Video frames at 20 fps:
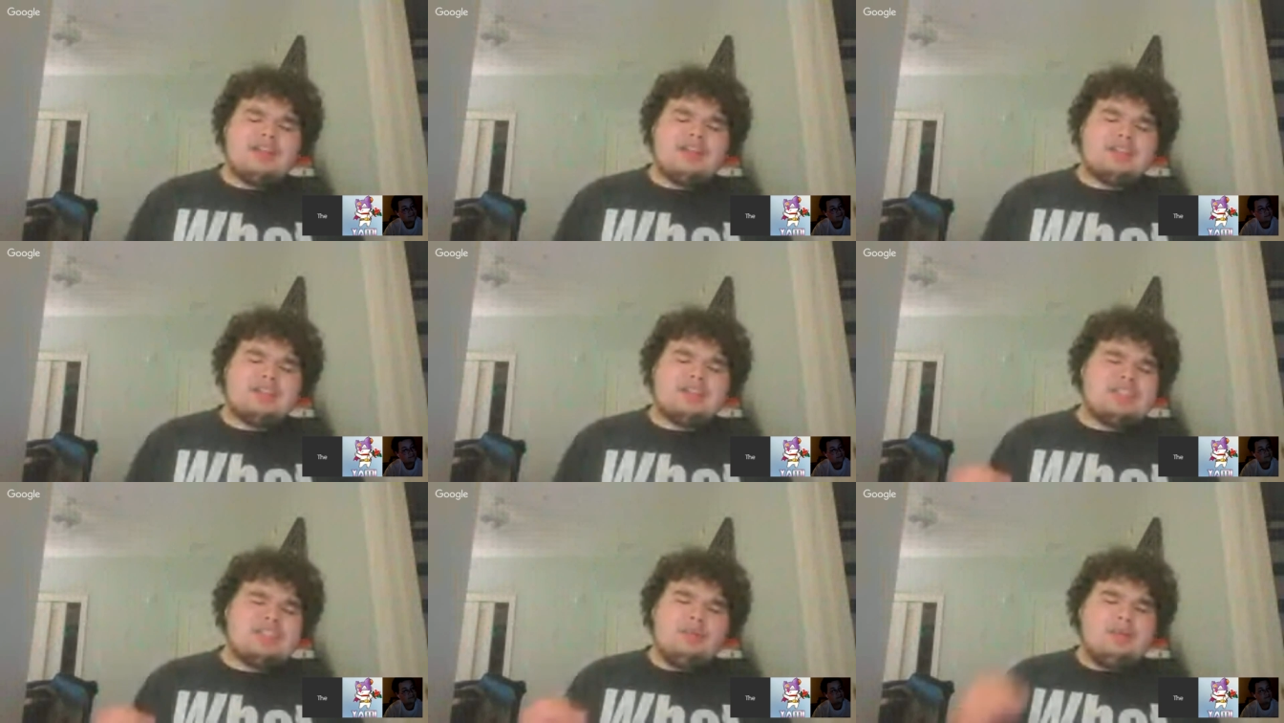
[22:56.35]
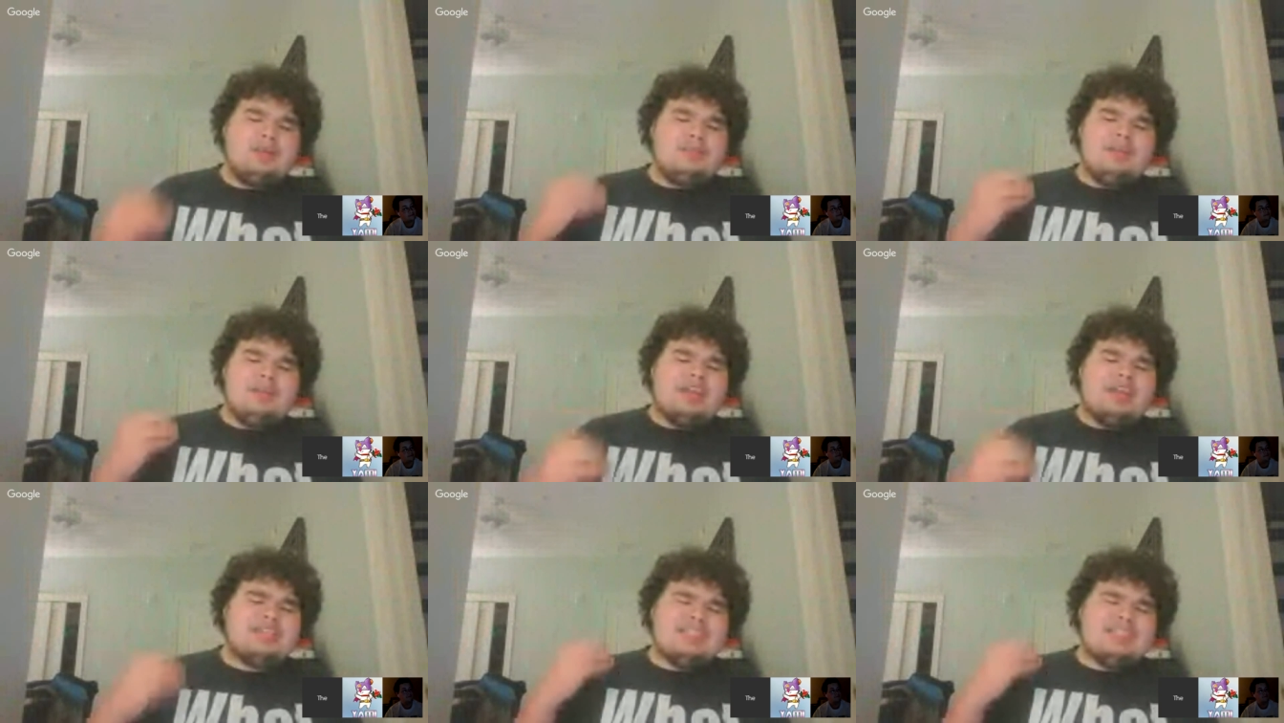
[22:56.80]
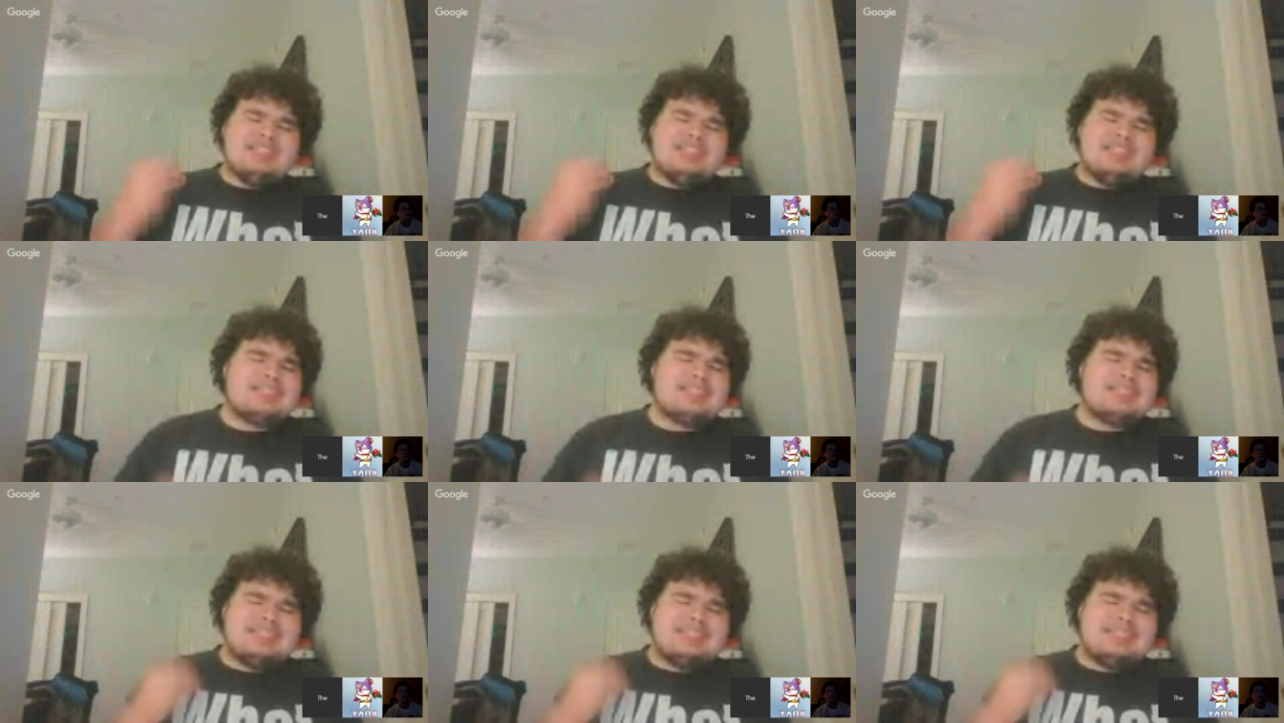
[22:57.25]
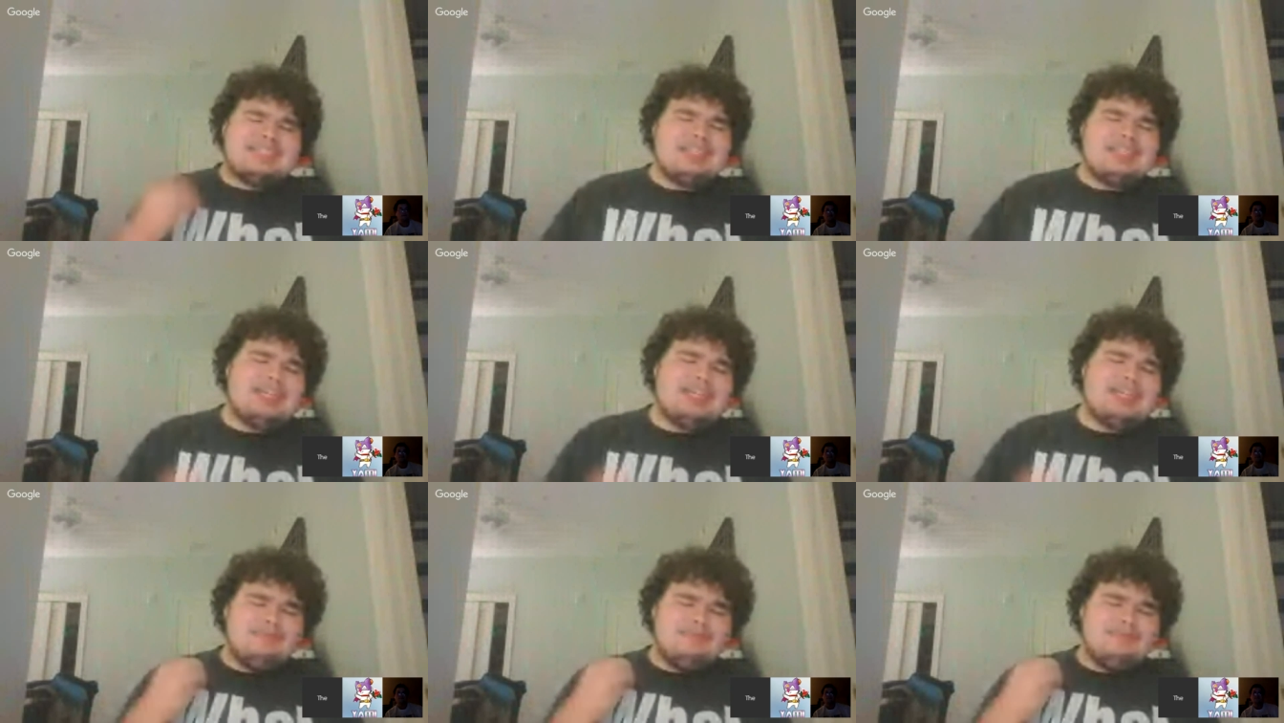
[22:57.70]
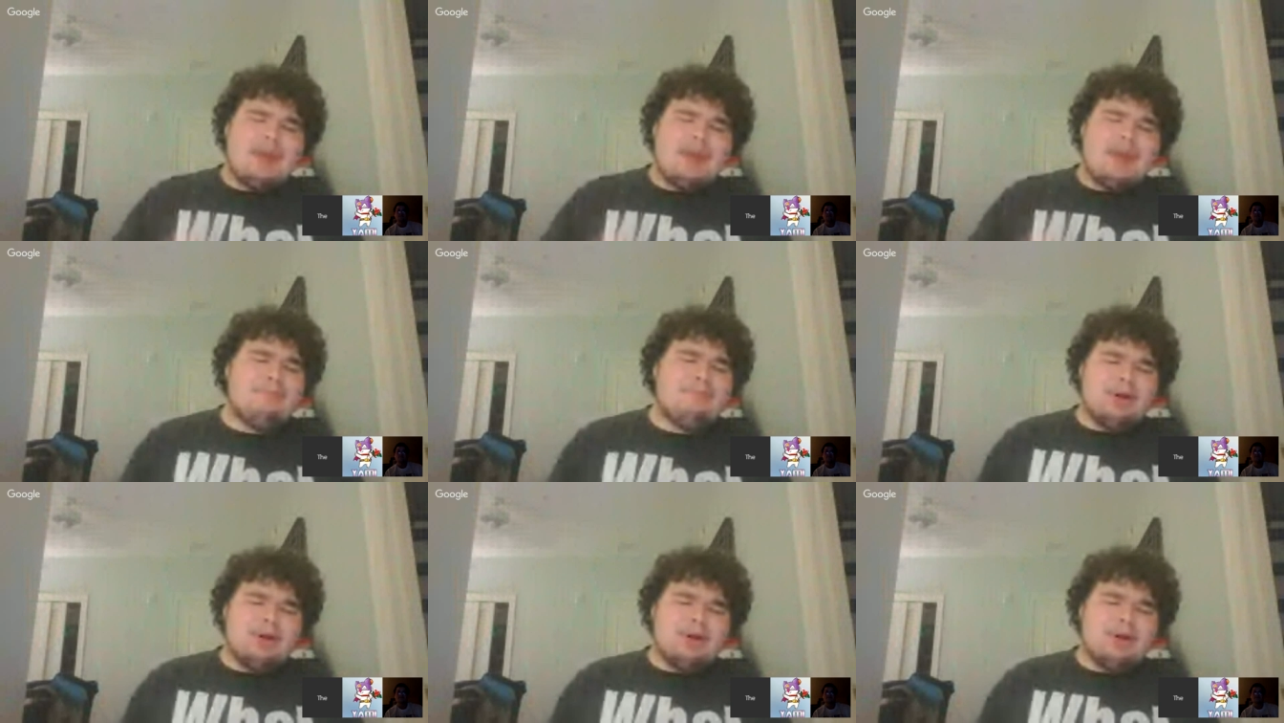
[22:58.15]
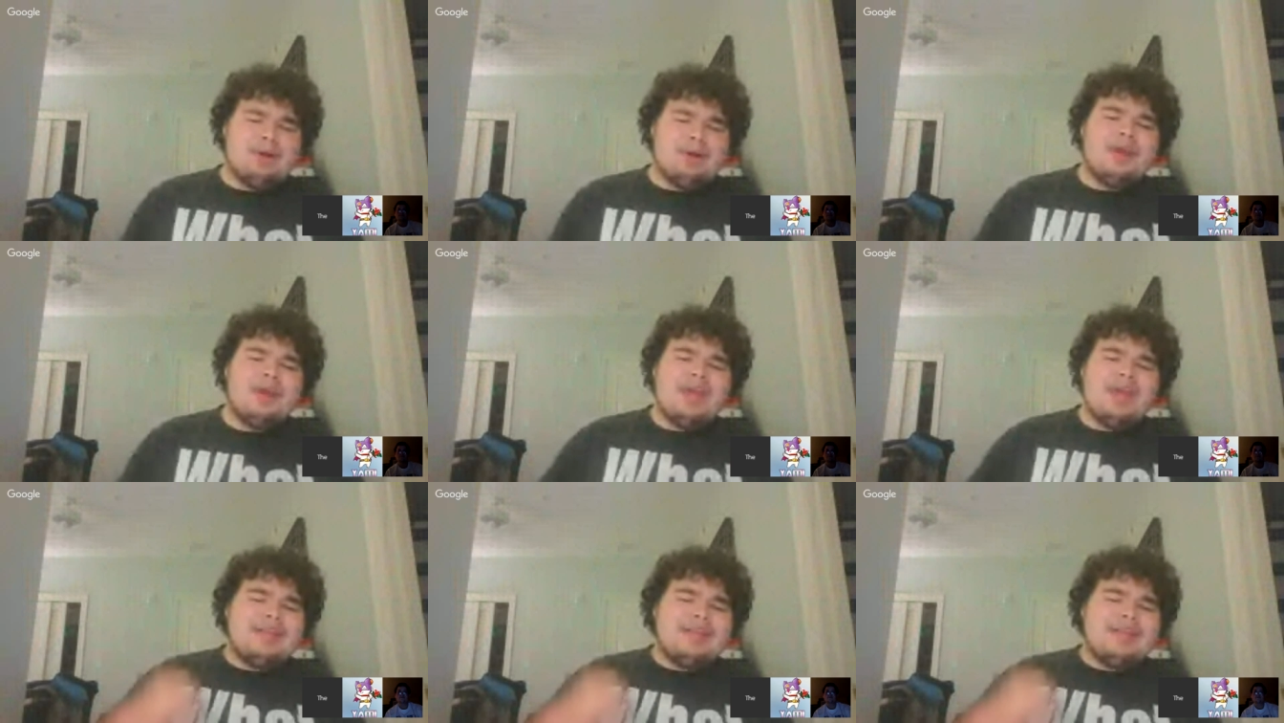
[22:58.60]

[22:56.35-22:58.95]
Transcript: that she would be a Justice League member.